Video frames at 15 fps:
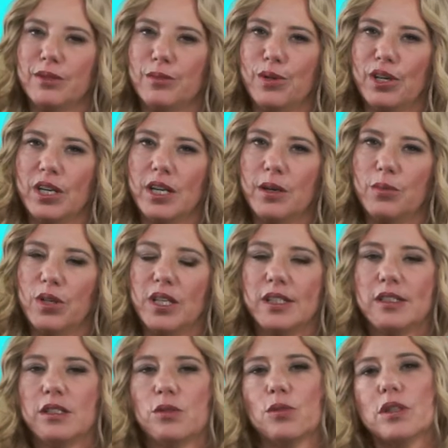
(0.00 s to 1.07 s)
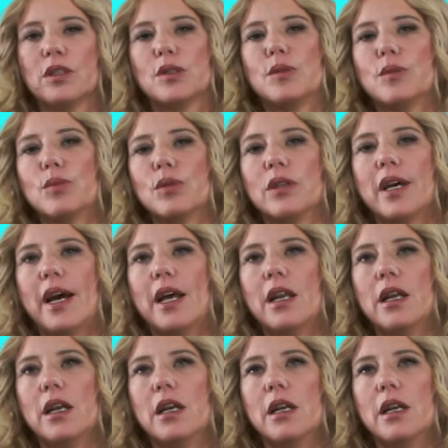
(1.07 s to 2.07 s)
Jamira, because she's one of those people that,